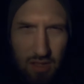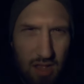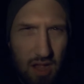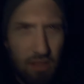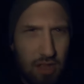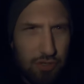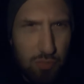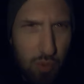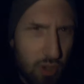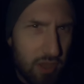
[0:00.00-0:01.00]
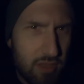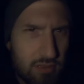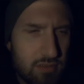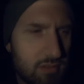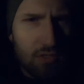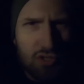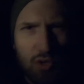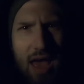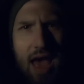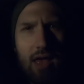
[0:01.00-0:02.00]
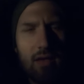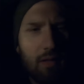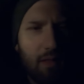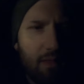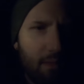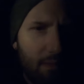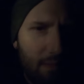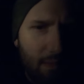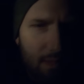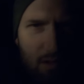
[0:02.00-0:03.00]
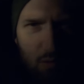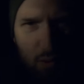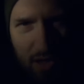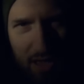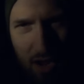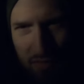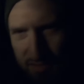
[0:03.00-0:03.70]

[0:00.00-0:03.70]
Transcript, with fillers: holla at your boy. So yeah, we're gonna head on